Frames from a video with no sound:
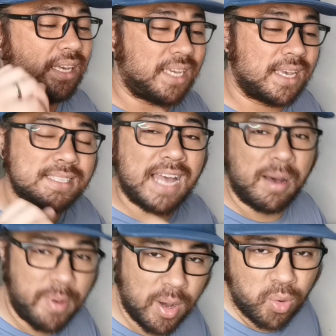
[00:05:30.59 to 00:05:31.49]
Yes,
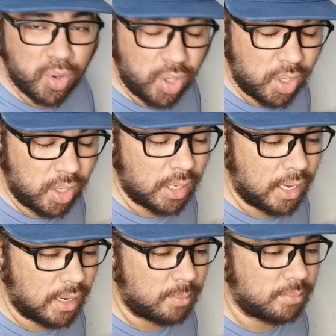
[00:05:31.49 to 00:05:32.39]
na pa koy
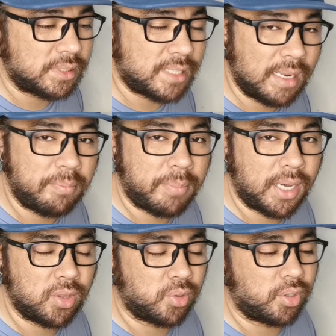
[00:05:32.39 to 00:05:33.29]
tripod